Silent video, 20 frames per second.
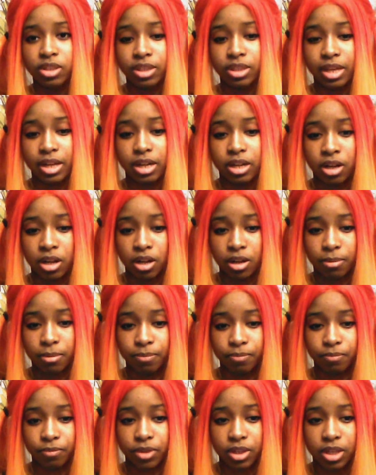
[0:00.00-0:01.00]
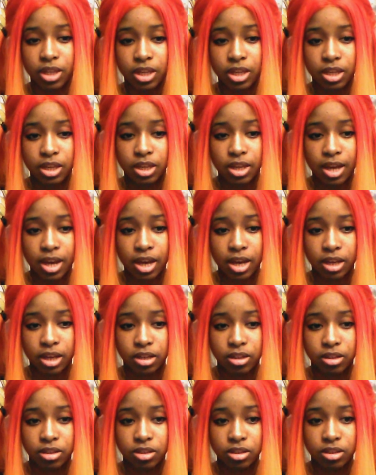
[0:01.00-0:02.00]
That he
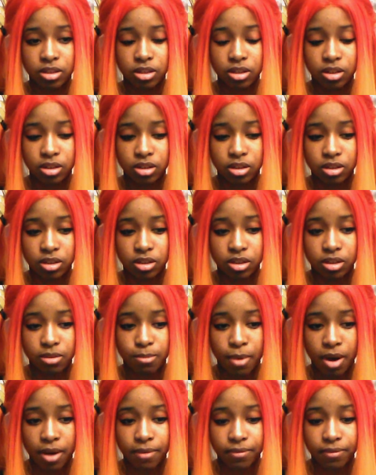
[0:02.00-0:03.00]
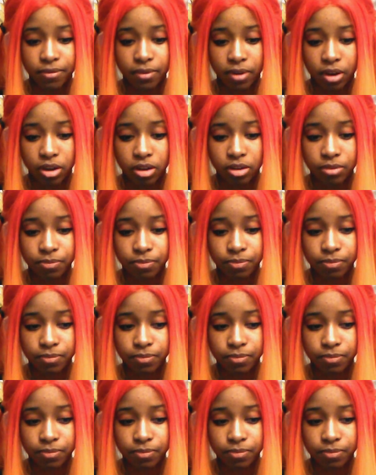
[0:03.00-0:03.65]
and Mob fought.